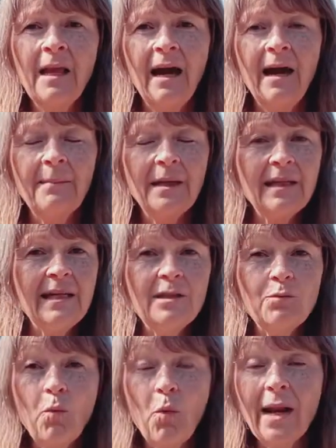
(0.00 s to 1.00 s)
At
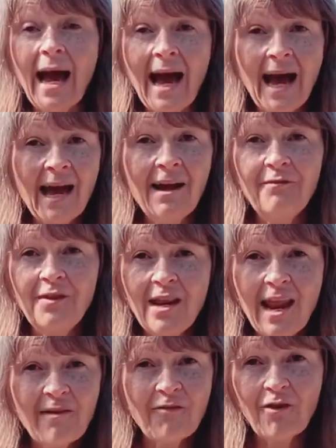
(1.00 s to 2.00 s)
least one I have
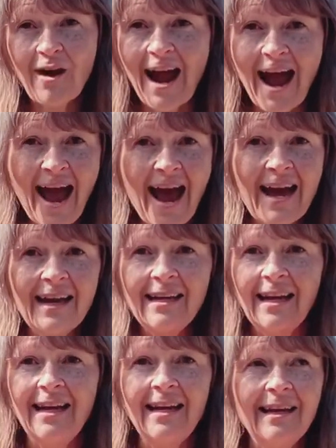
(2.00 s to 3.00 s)
never had
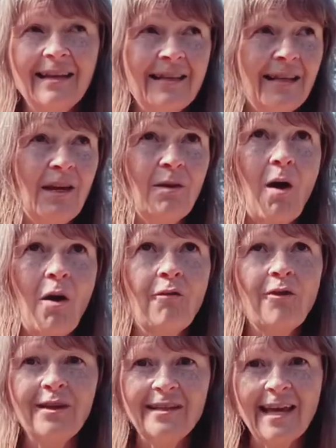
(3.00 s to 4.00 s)
in
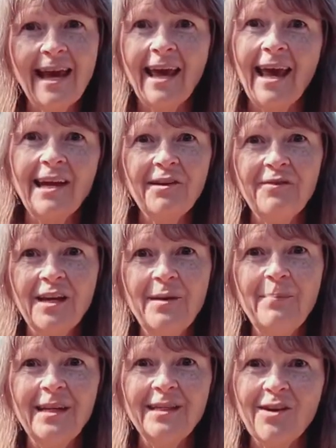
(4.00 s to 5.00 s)
over a decade of
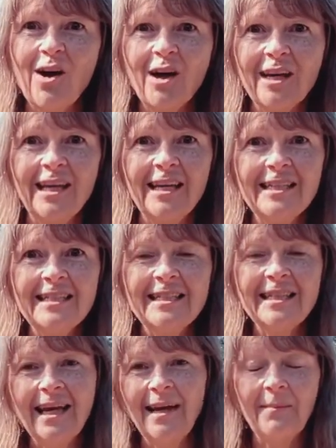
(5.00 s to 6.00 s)
keeping
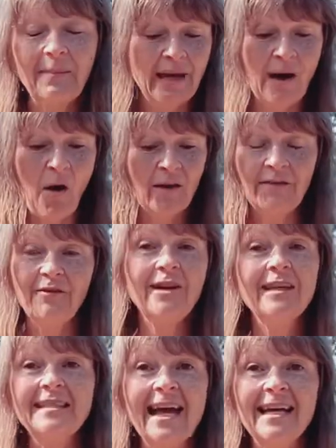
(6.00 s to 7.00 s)
donkeys, and all
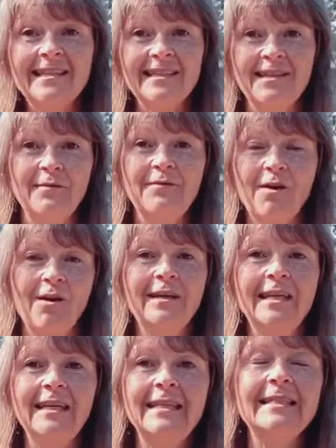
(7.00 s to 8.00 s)
different sizes of
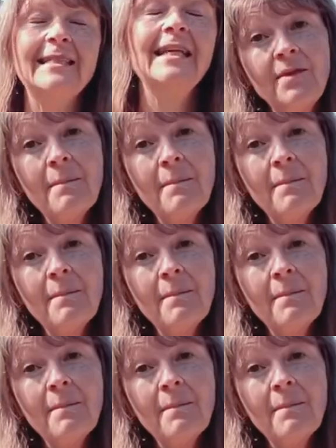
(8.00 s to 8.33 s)
donkeys. The